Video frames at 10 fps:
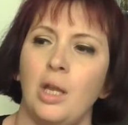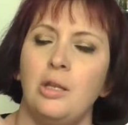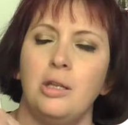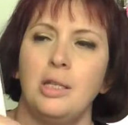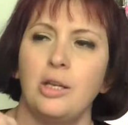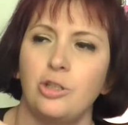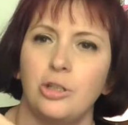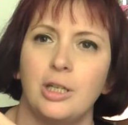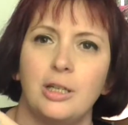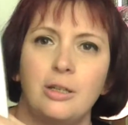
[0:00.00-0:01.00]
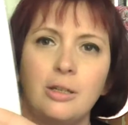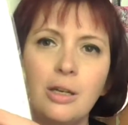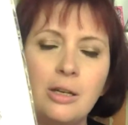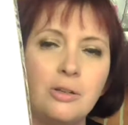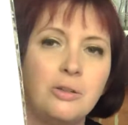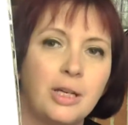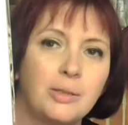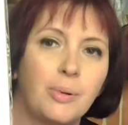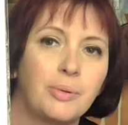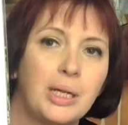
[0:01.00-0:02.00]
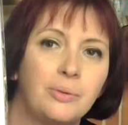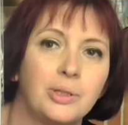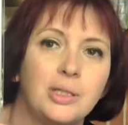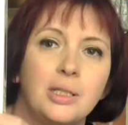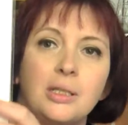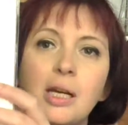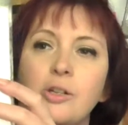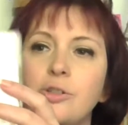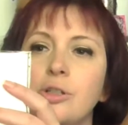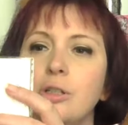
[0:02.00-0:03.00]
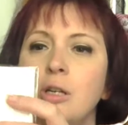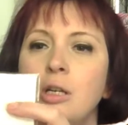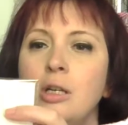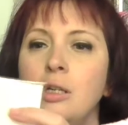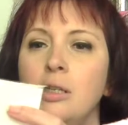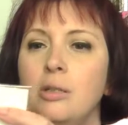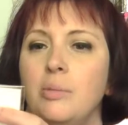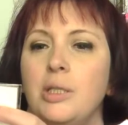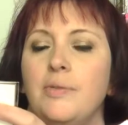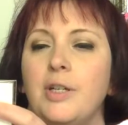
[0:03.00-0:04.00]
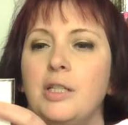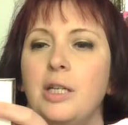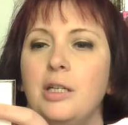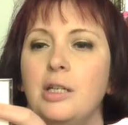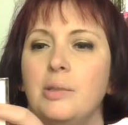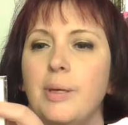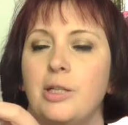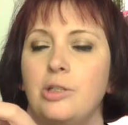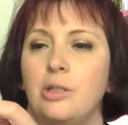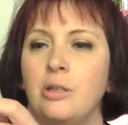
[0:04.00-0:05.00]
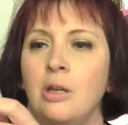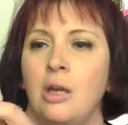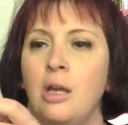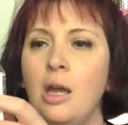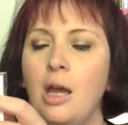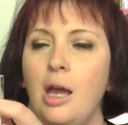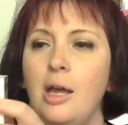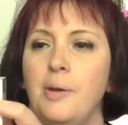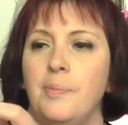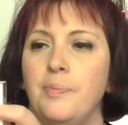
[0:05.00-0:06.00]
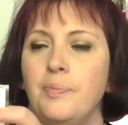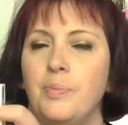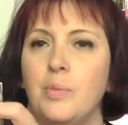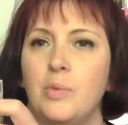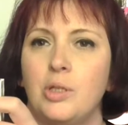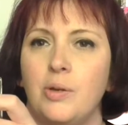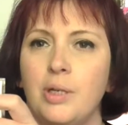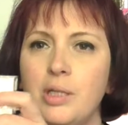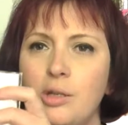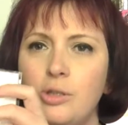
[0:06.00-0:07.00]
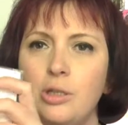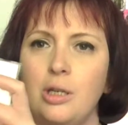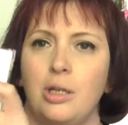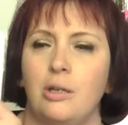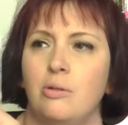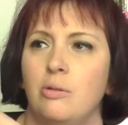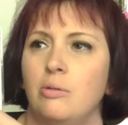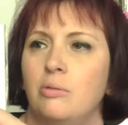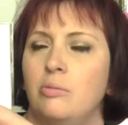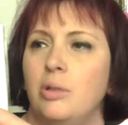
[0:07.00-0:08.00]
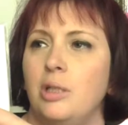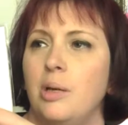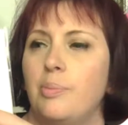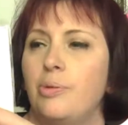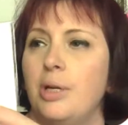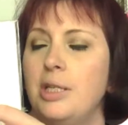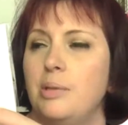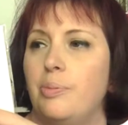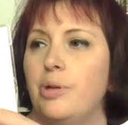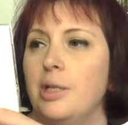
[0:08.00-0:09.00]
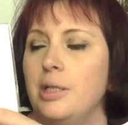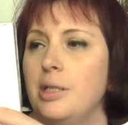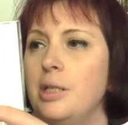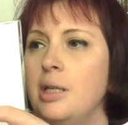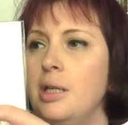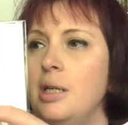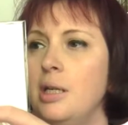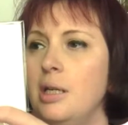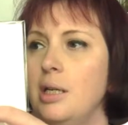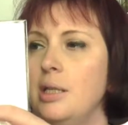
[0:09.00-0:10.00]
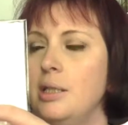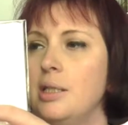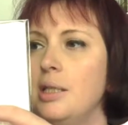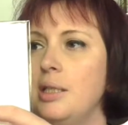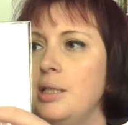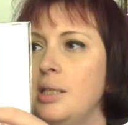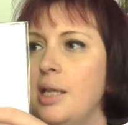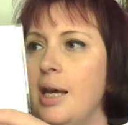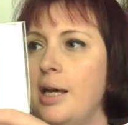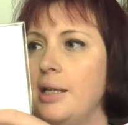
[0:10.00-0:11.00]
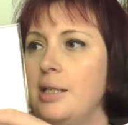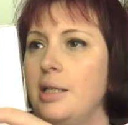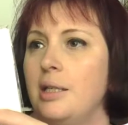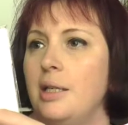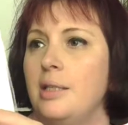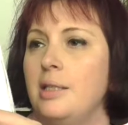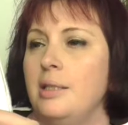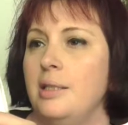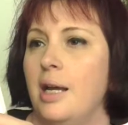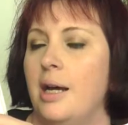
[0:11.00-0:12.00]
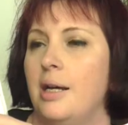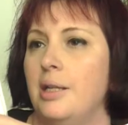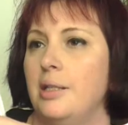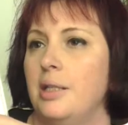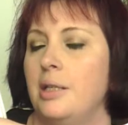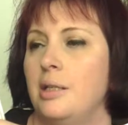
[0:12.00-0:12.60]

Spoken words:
And it's actually, I know you guys probably can't really see the texture. Let me see if I can take it out of this packaging. So it's actually really a print in the sense that it's not